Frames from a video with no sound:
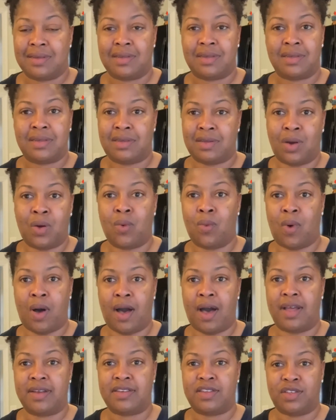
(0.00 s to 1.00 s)
don't
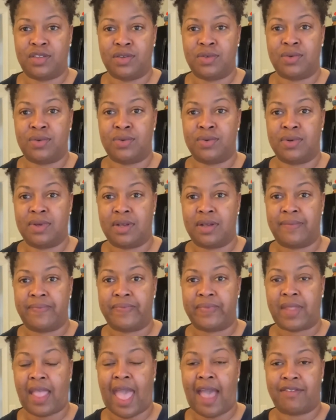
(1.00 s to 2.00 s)
want to
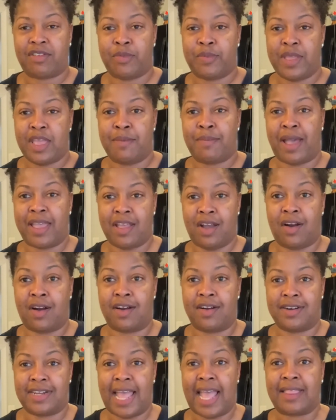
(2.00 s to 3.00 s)
have to be in my
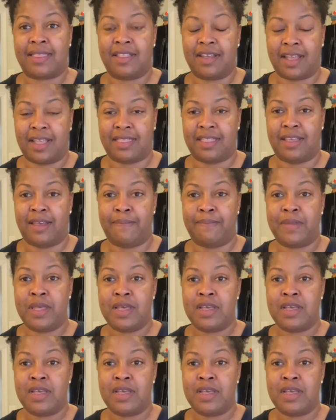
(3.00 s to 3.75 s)
yard and look at them.